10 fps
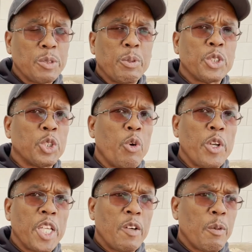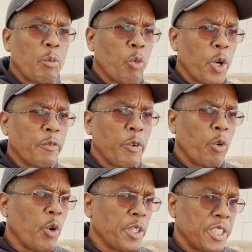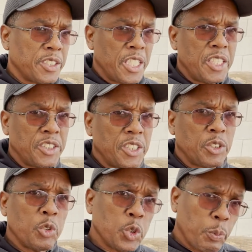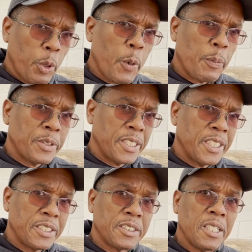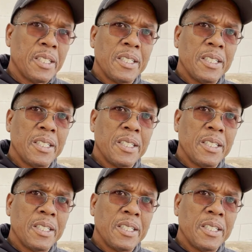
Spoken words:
the majority of them work for organizations whose purpose is